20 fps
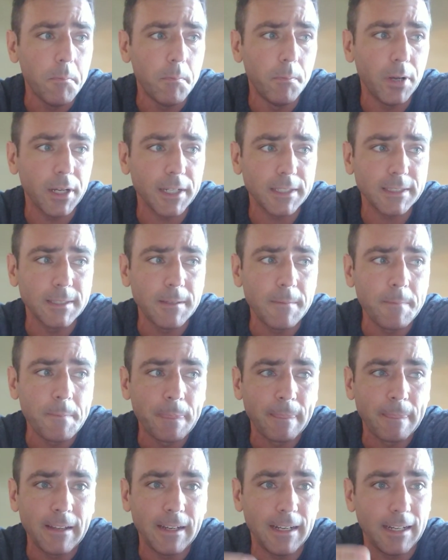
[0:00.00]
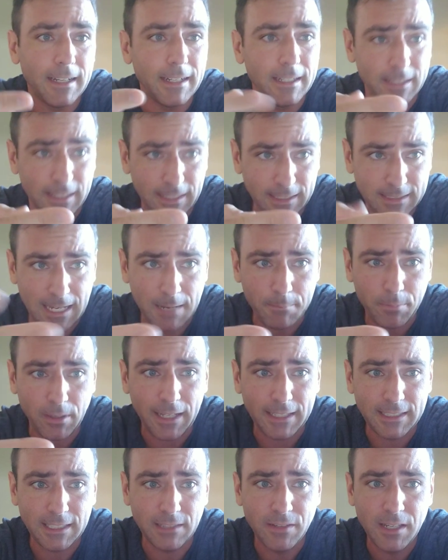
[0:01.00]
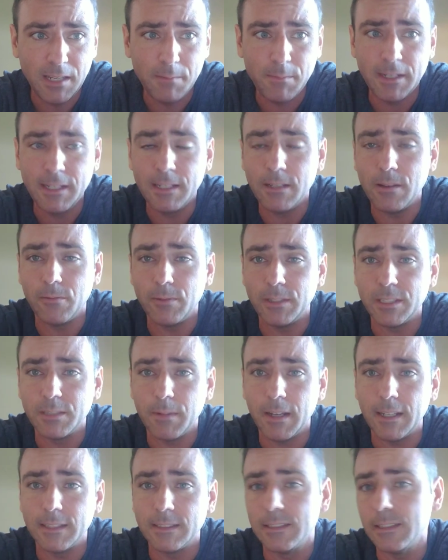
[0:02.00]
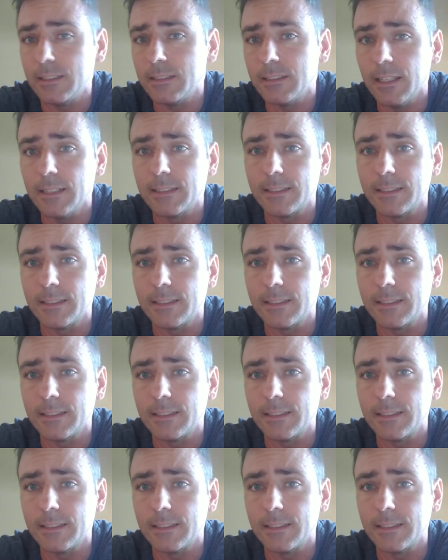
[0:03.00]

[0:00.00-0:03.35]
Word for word: but uh, the example I give him and the response is,